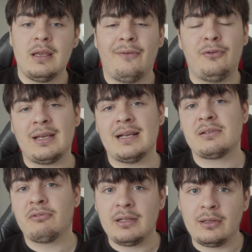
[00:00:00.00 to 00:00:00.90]
if you guys
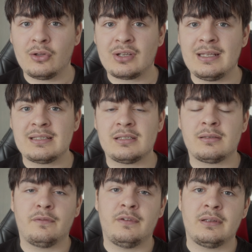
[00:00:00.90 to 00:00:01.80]
are really looking into
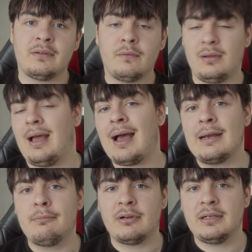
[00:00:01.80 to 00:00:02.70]
something
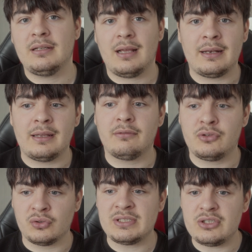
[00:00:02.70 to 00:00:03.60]
hybrid and it
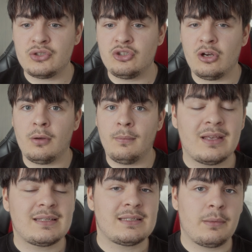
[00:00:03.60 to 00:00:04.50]
does its job,
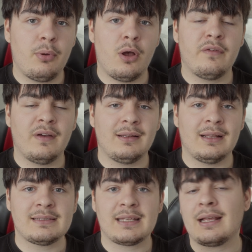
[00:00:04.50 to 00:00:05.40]
this is the perfect
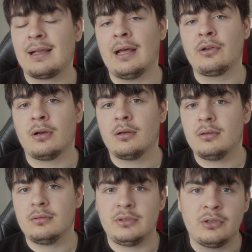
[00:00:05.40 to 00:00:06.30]
lens, and I cannot,
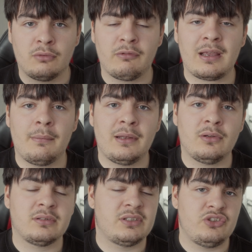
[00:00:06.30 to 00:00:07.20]
recommend
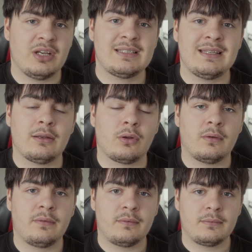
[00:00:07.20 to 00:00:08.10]
or suggest it
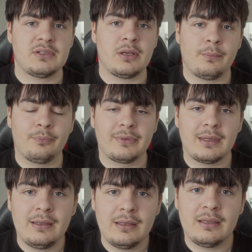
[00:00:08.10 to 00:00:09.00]
enough. So
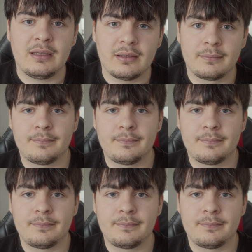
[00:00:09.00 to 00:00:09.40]
yeah.